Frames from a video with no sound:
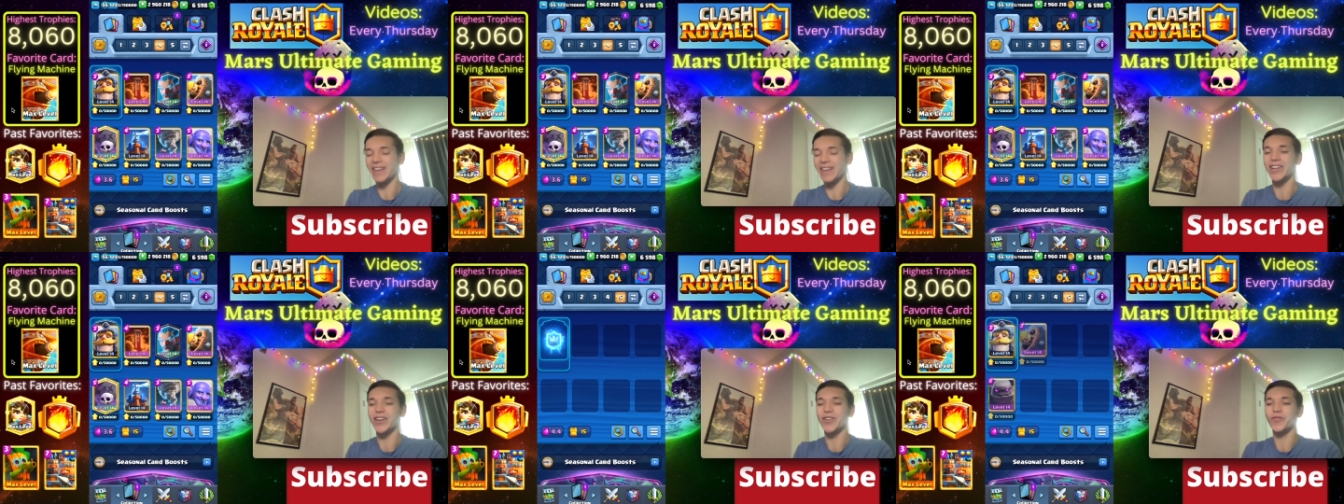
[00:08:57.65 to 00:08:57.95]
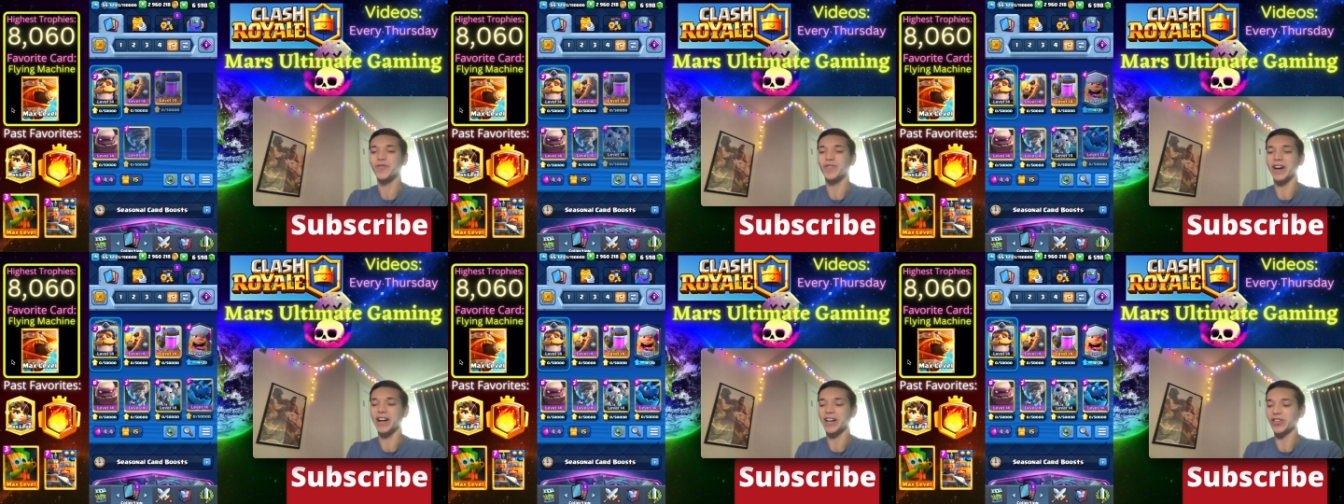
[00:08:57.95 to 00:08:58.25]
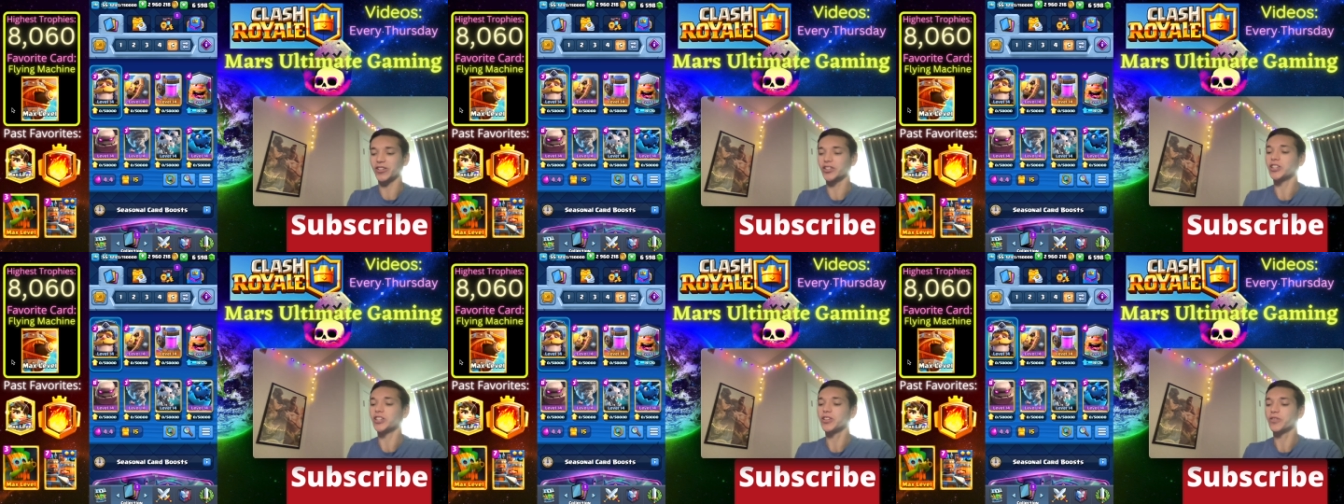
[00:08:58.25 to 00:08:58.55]
And then
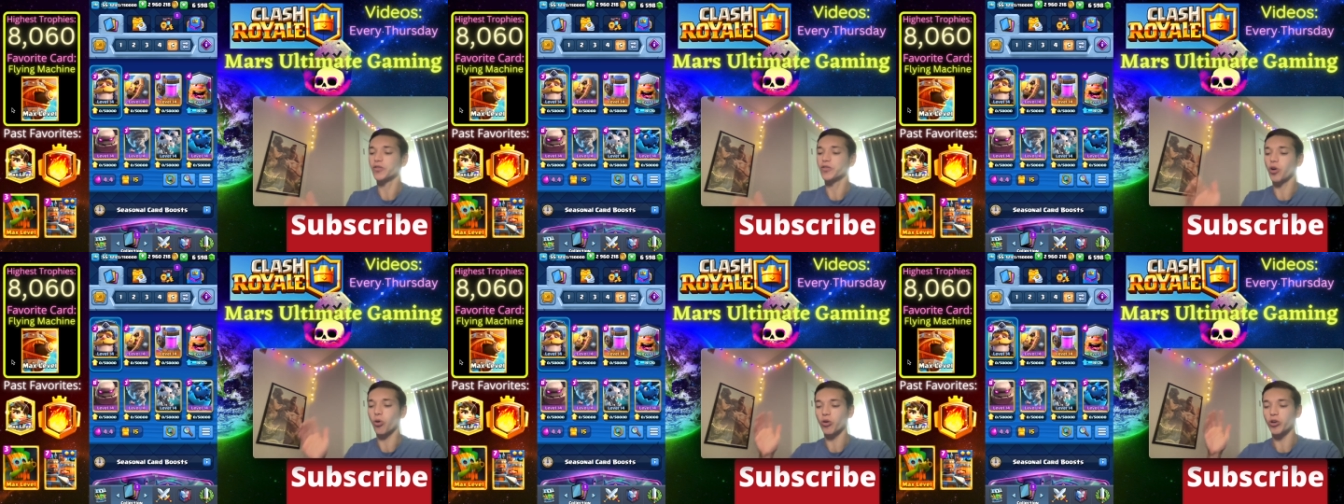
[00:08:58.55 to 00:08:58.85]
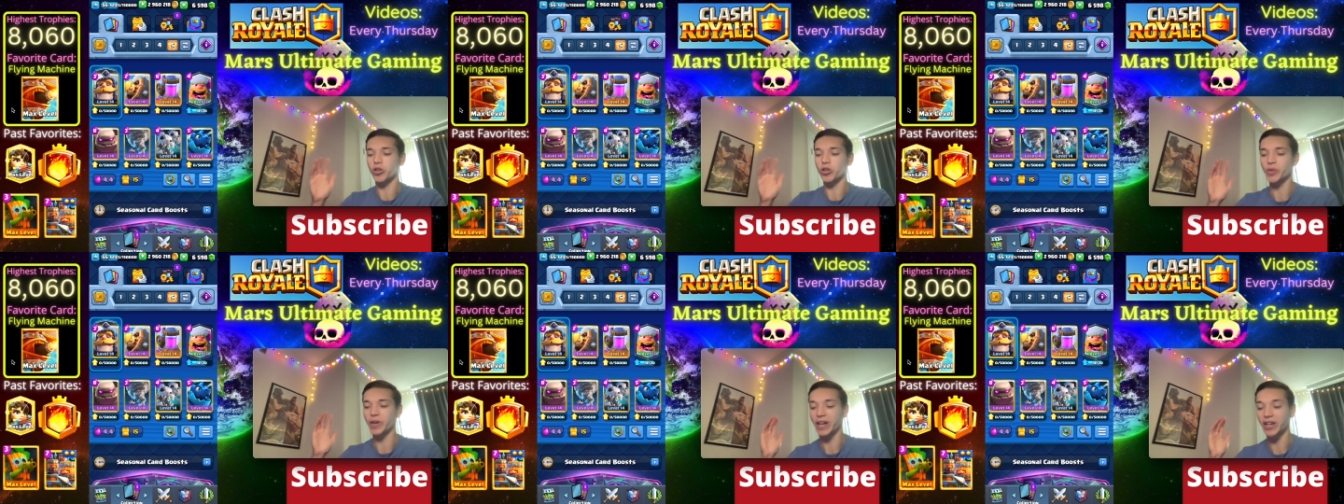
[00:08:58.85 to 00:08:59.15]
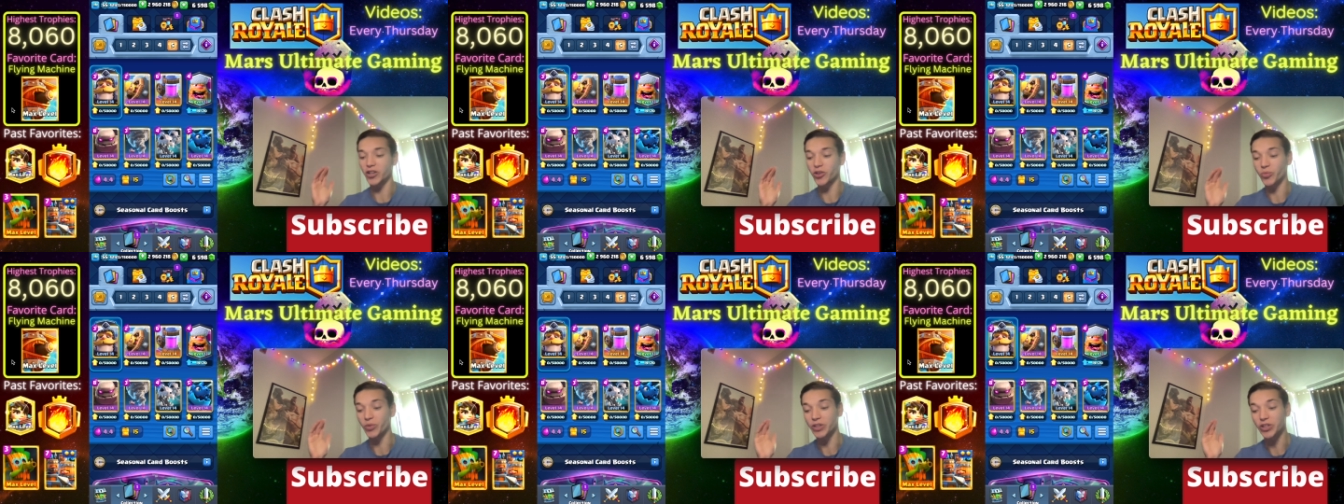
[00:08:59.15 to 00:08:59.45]
finally, of course, we
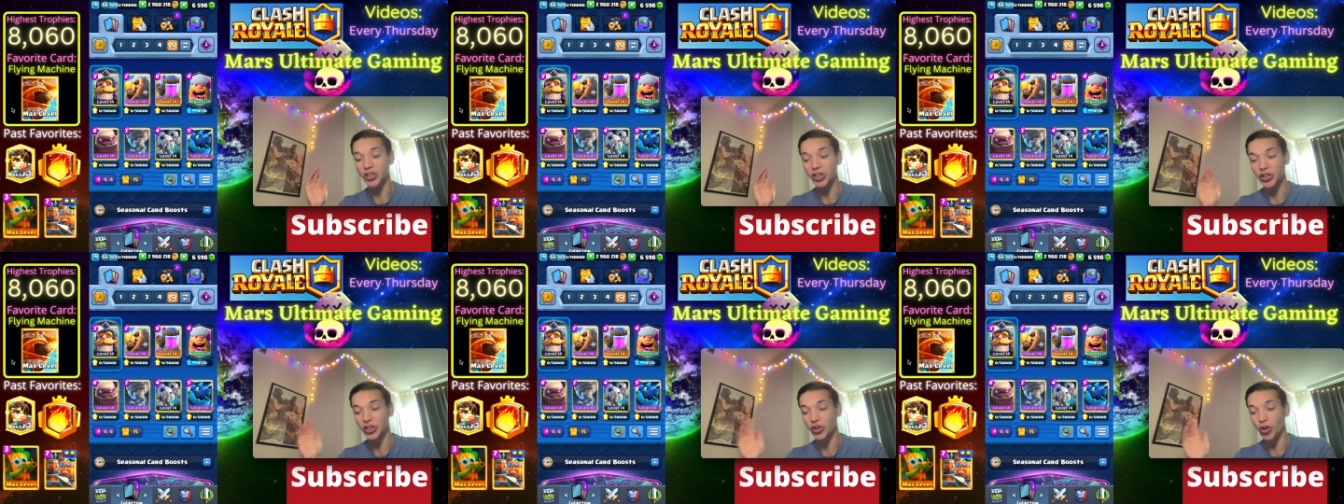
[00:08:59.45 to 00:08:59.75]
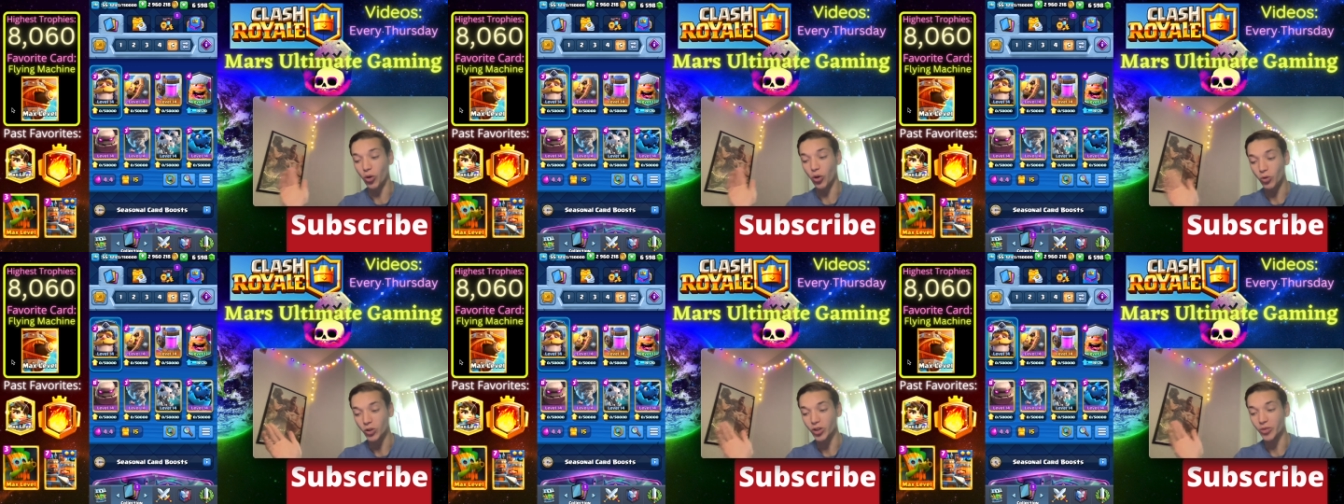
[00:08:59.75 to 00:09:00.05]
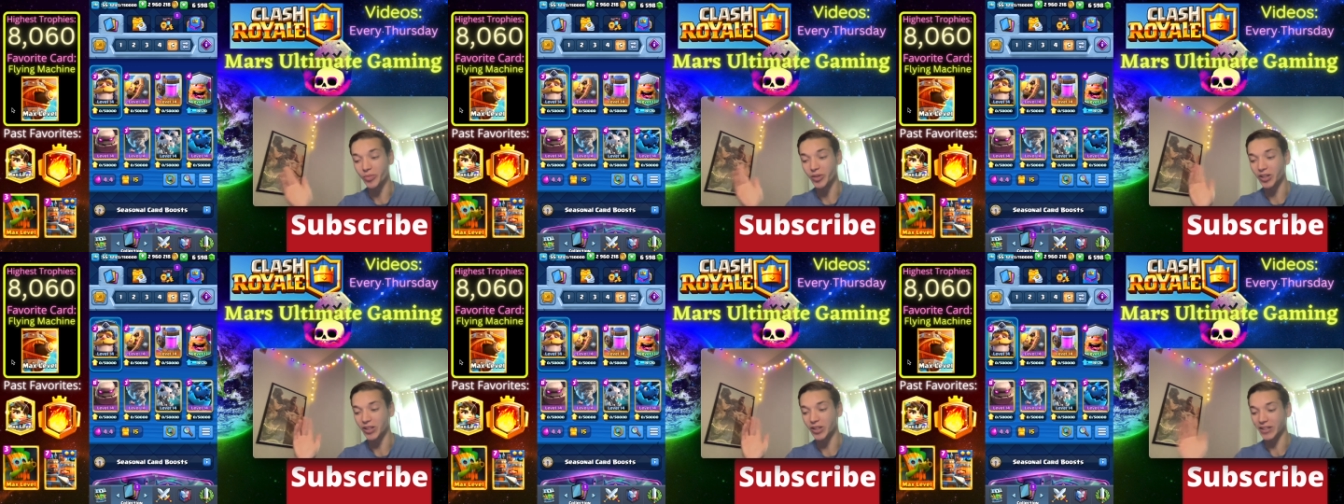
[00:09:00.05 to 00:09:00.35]
ended with the
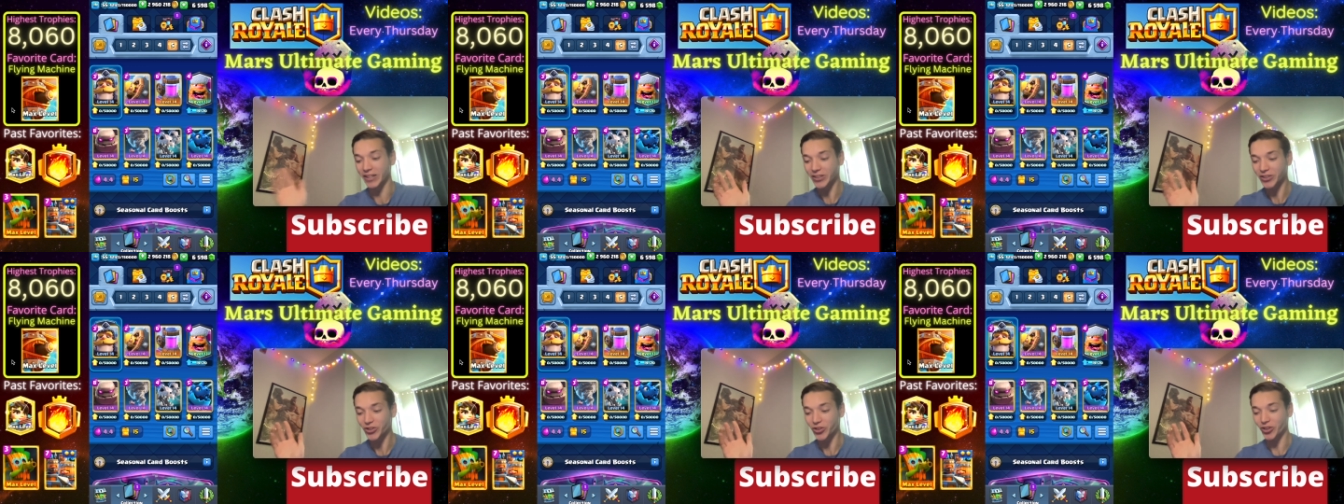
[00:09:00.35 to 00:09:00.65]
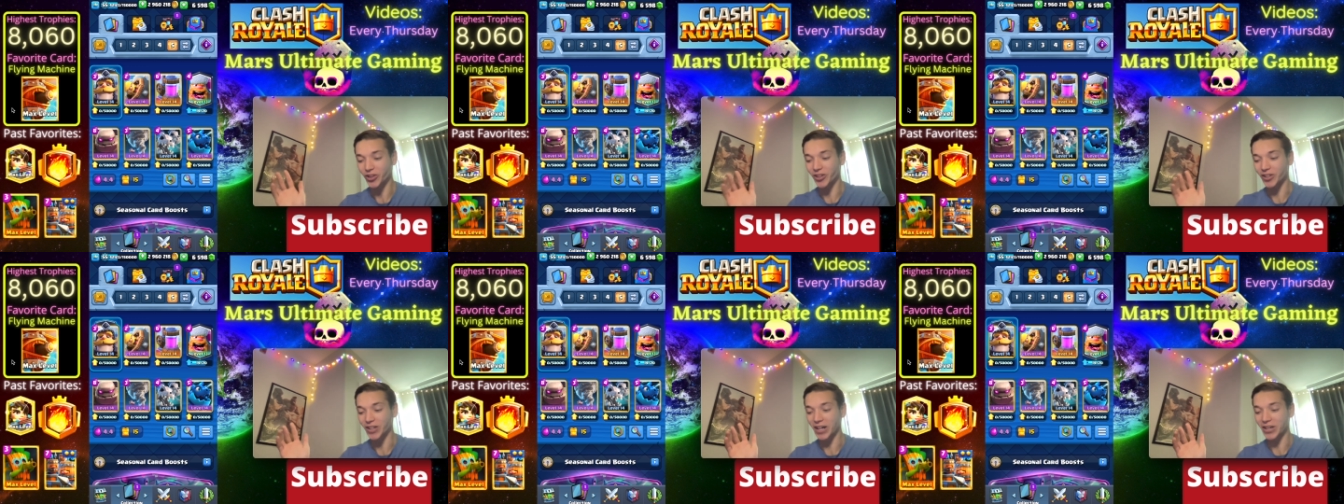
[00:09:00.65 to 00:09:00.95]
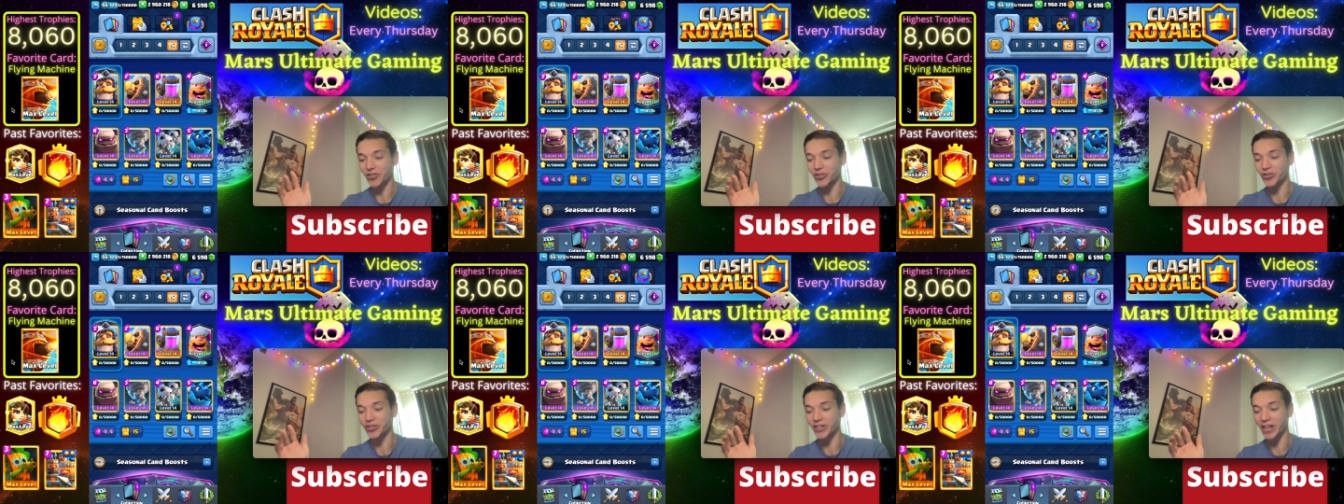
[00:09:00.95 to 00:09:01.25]
Golem Elixir
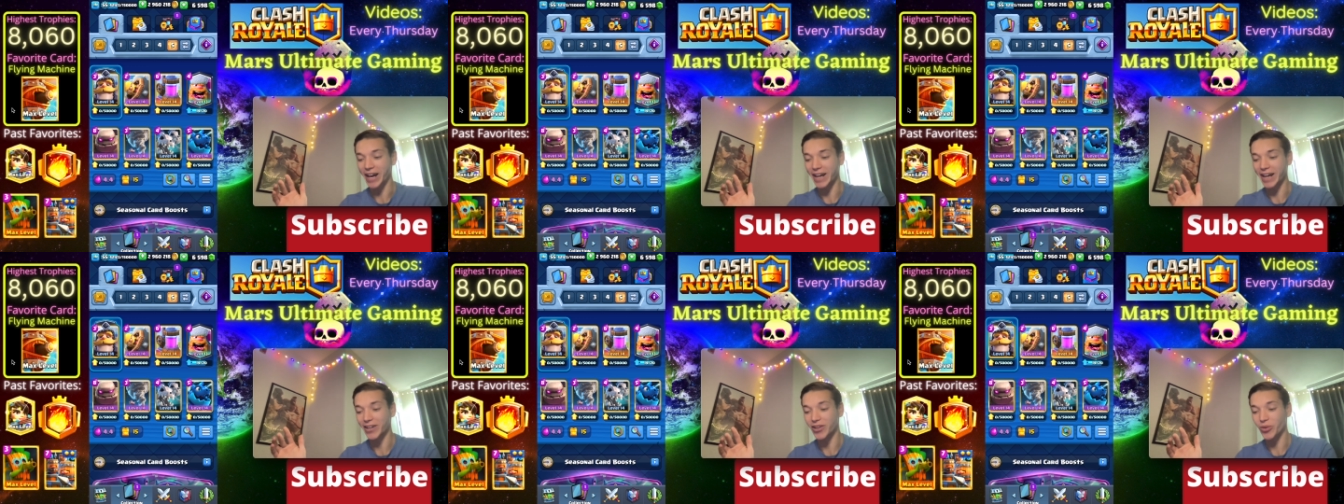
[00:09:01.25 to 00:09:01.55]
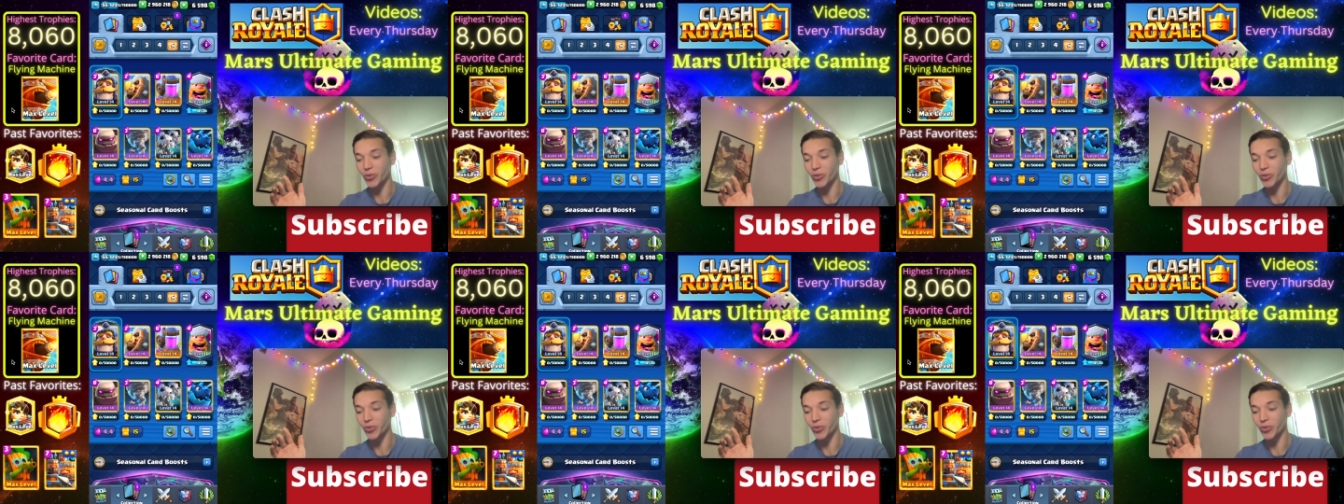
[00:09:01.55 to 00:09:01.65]
Collector deck,